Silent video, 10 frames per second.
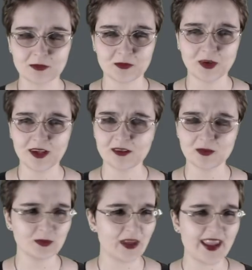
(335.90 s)
Why?
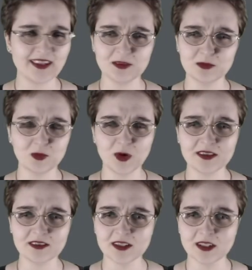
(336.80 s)
Adam?
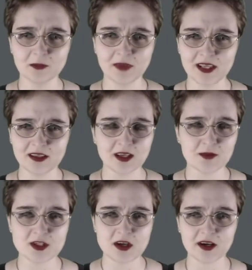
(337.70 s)
What? Me?
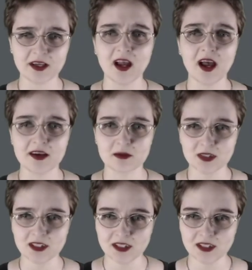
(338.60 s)
I'm sorry, Adam.